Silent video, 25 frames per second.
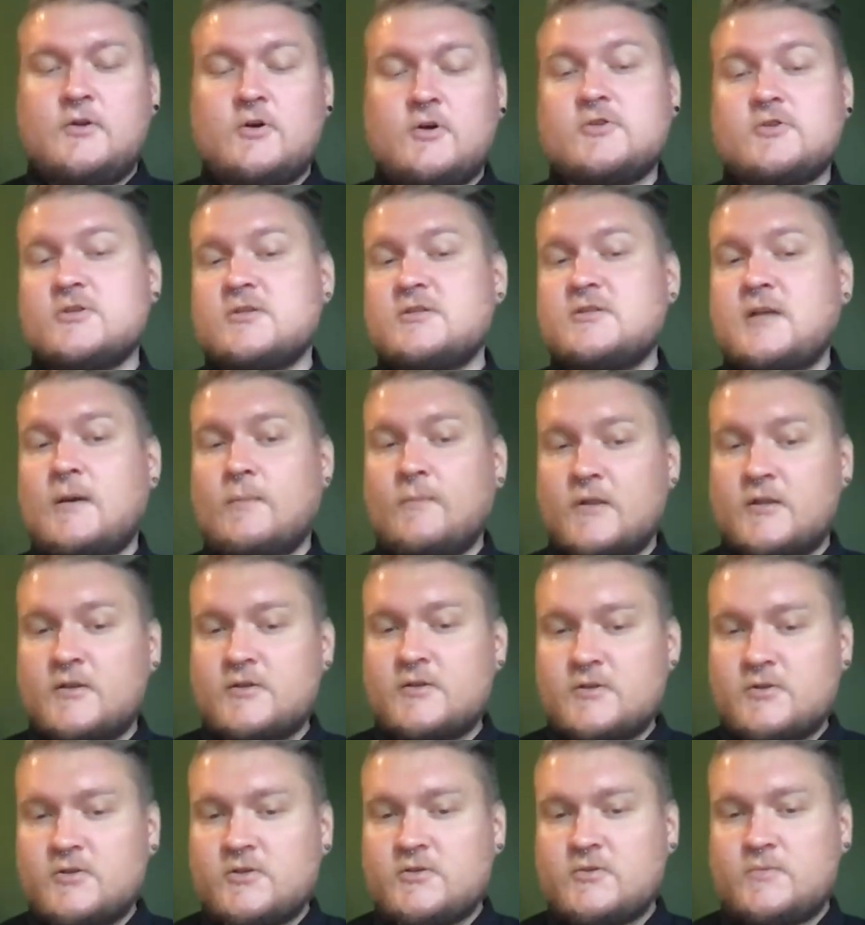those are some of the
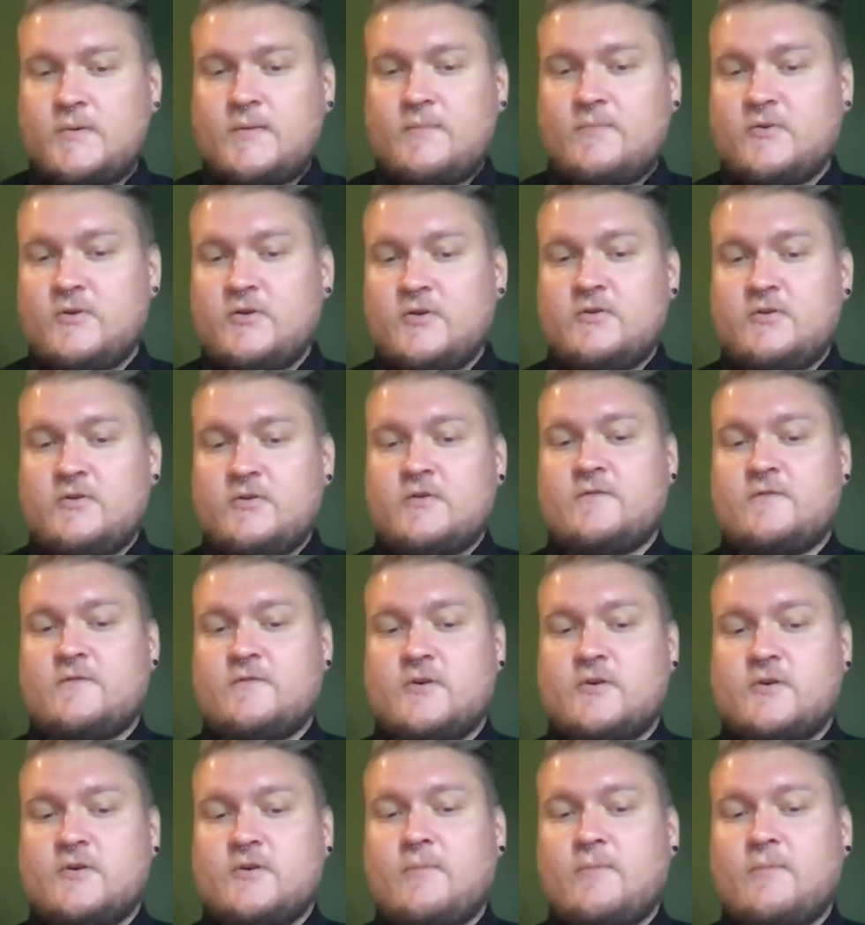solutions people use for
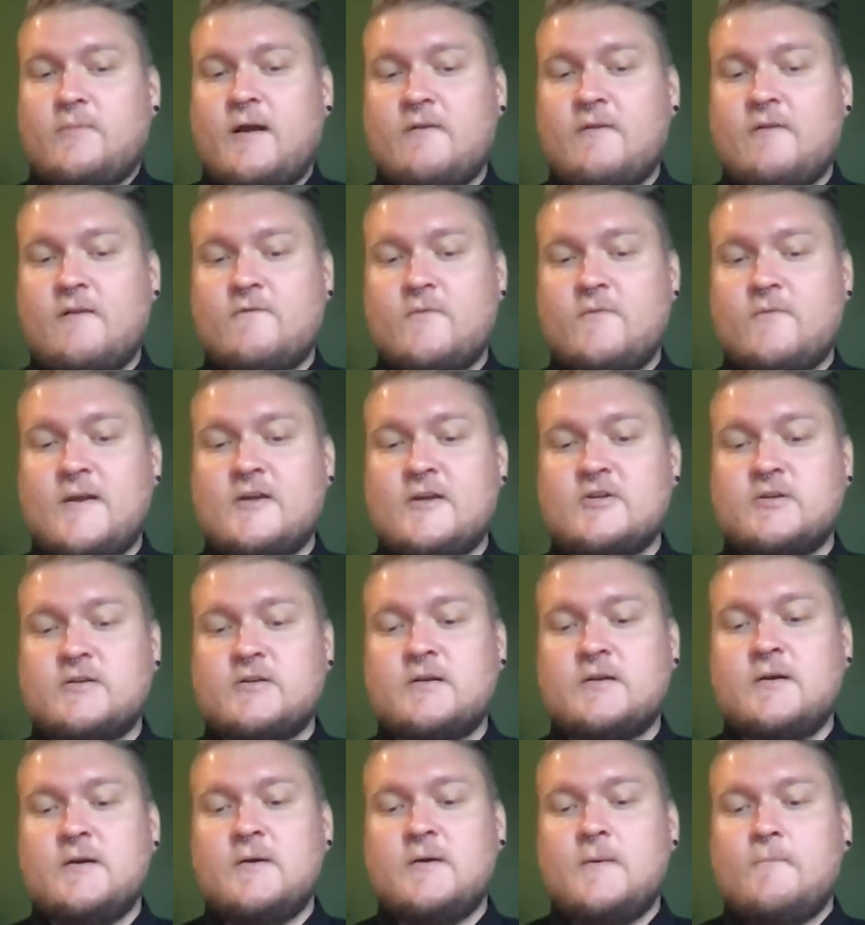storing private
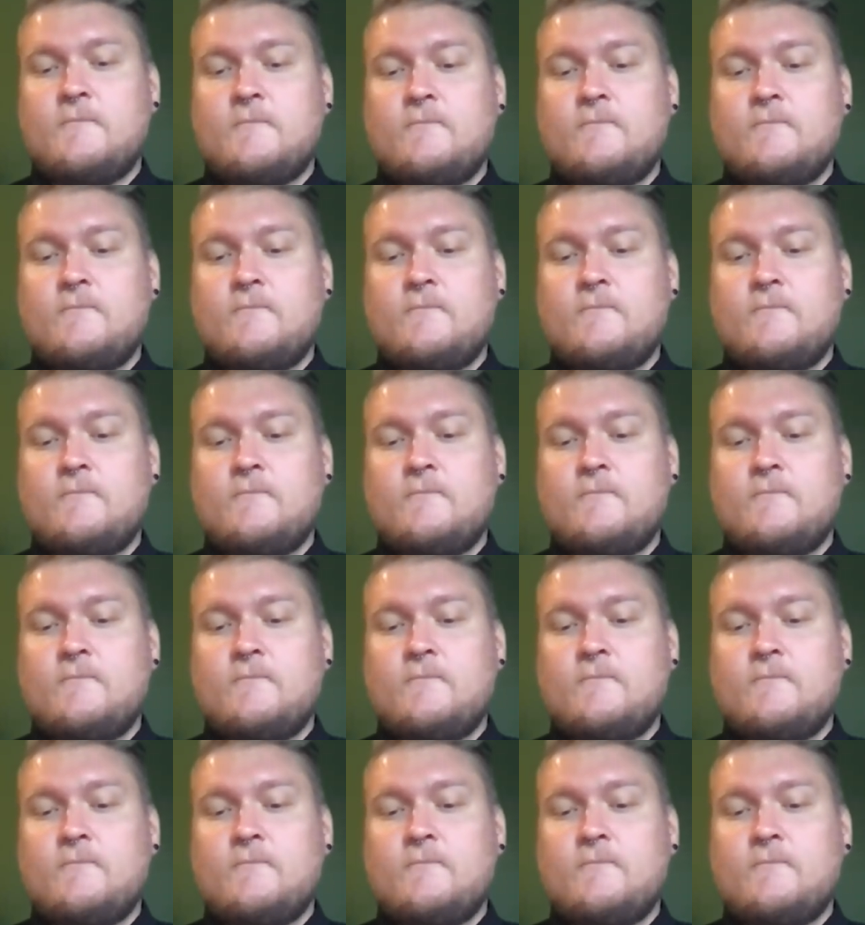information.